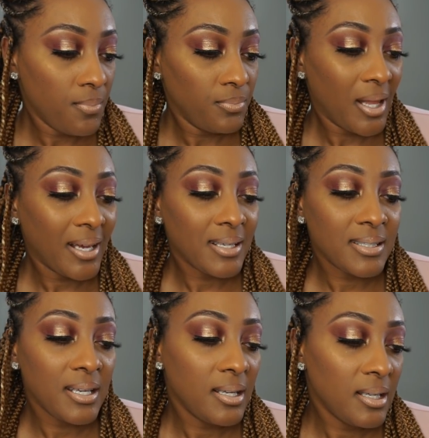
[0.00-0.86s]
Like I
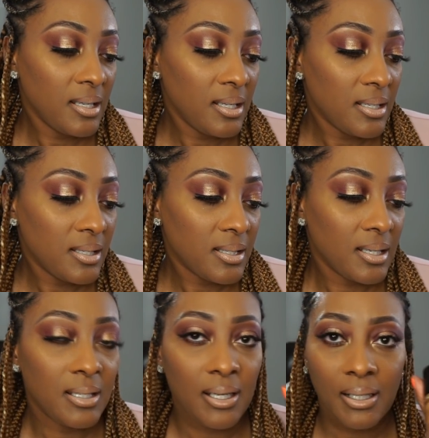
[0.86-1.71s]
said, it is
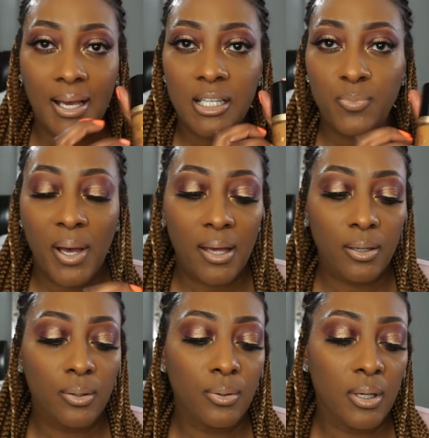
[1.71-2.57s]
in a glass
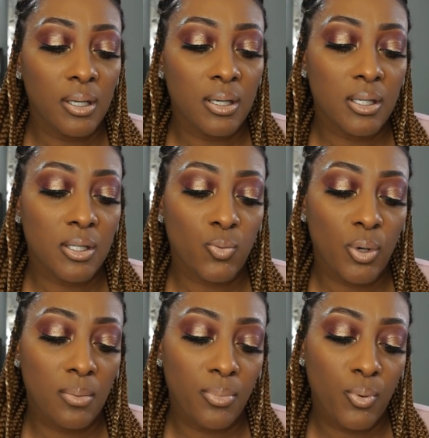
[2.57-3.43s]
bottle. It is
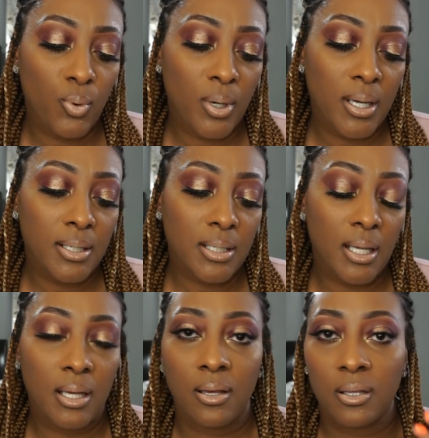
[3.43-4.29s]

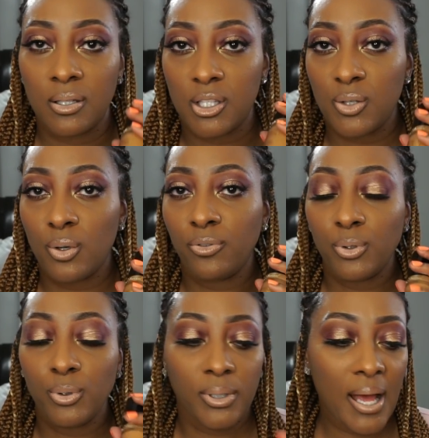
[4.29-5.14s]
1.0
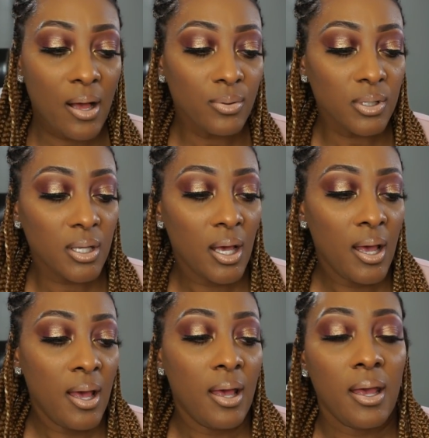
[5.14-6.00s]
fluid ounce,
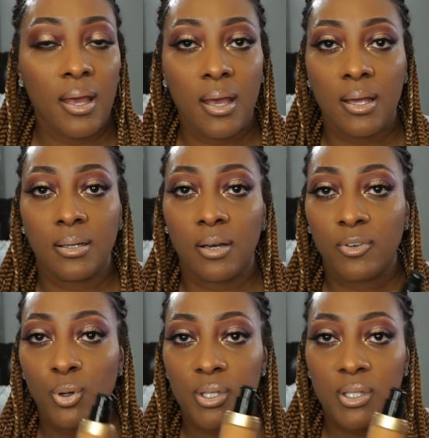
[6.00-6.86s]
and of
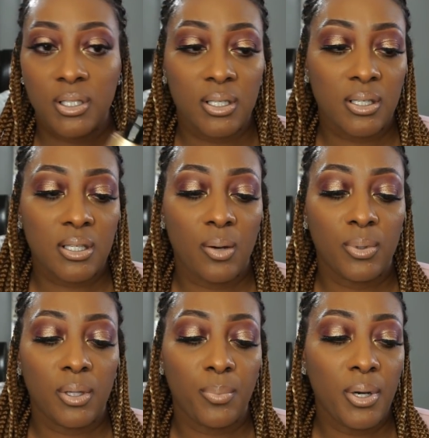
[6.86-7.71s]
course it does come
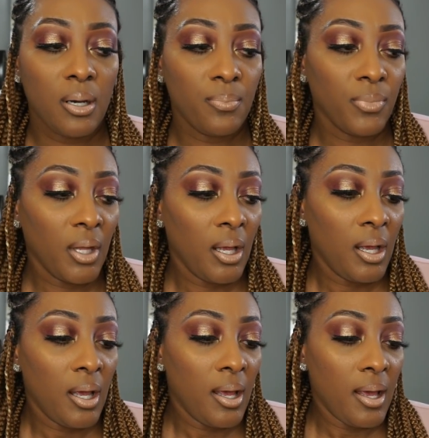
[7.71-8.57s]
with a pump.
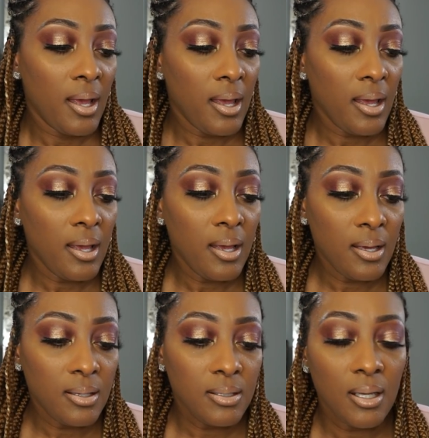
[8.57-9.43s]

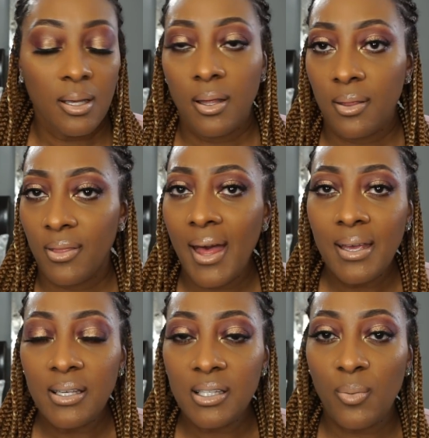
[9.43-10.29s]
And that
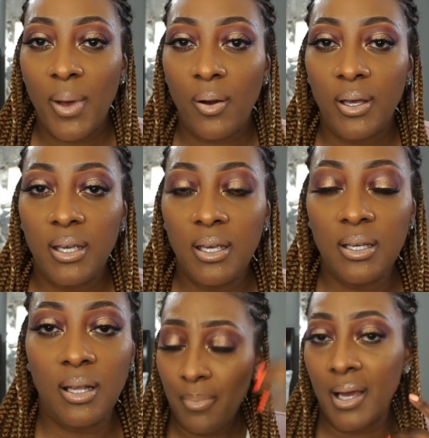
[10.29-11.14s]
is about
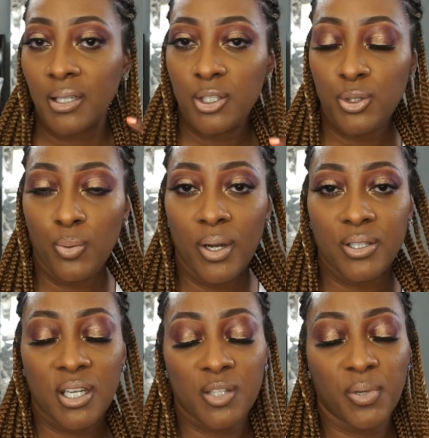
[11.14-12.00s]
it. I'm not going to do a wear
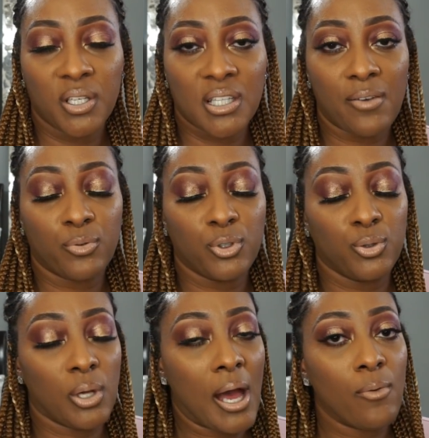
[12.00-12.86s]
test because
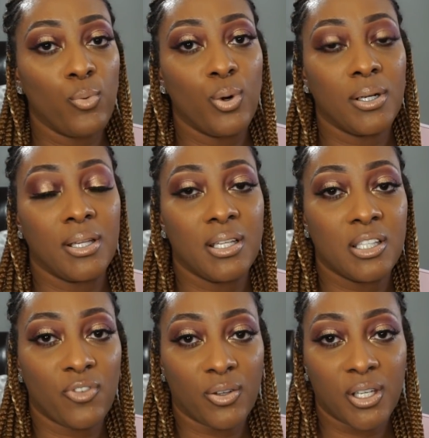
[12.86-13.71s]
I've worn this
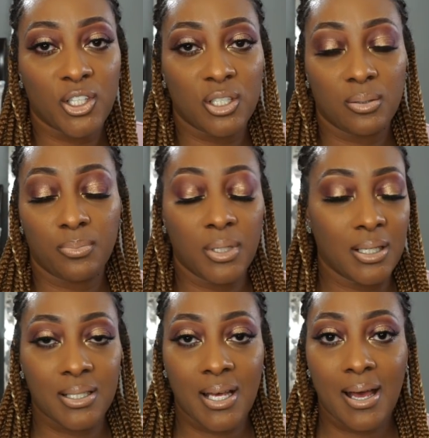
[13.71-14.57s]
foundation many
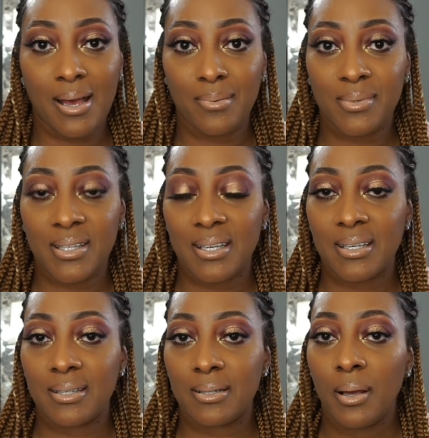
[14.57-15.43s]
a times
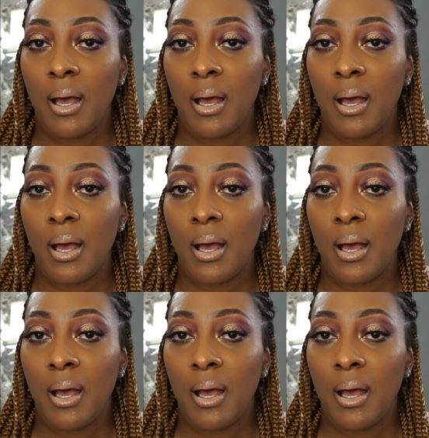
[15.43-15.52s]
in